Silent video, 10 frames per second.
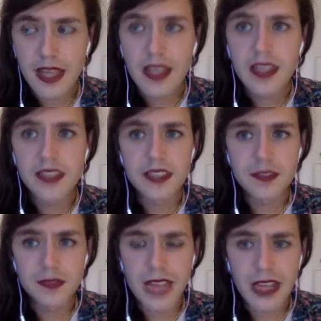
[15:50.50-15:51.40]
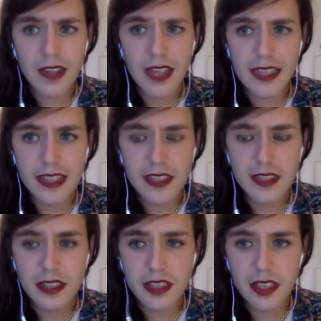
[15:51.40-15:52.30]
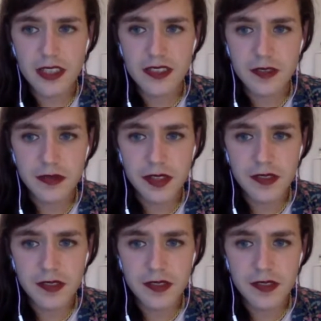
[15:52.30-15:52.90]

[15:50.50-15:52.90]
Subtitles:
Because you've got to lay down the cards in front